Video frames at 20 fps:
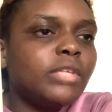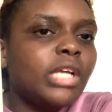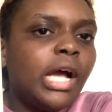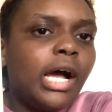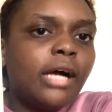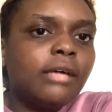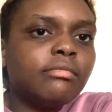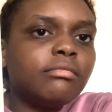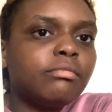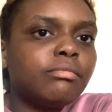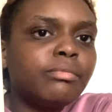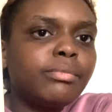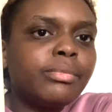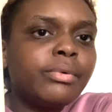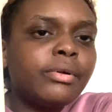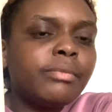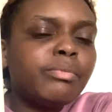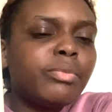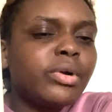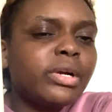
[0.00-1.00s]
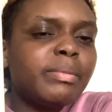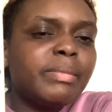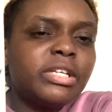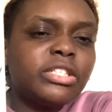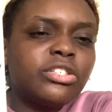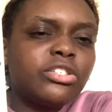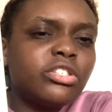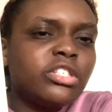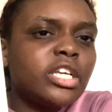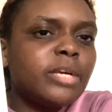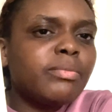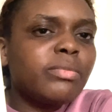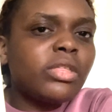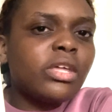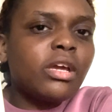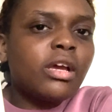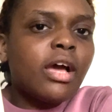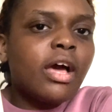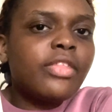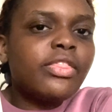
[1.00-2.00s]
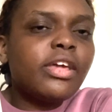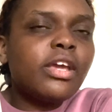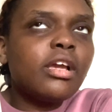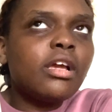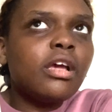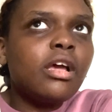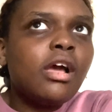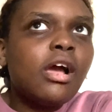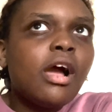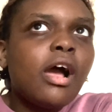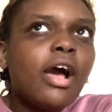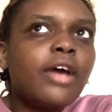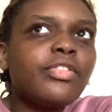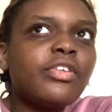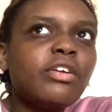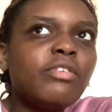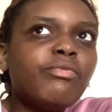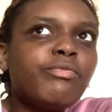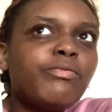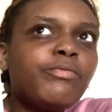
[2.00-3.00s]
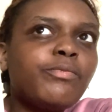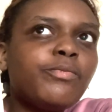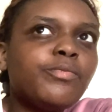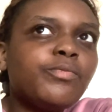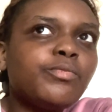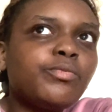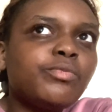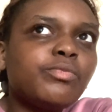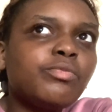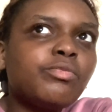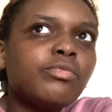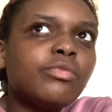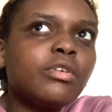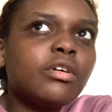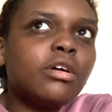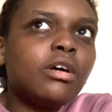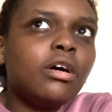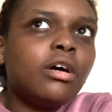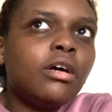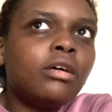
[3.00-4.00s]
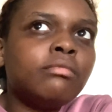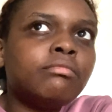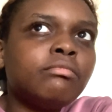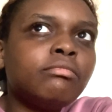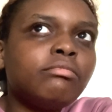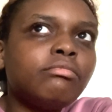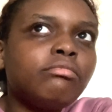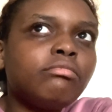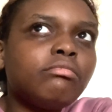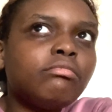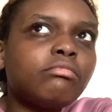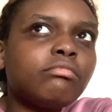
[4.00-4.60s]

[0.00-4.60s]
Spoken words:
yeah, pretty much the same thing. I think um,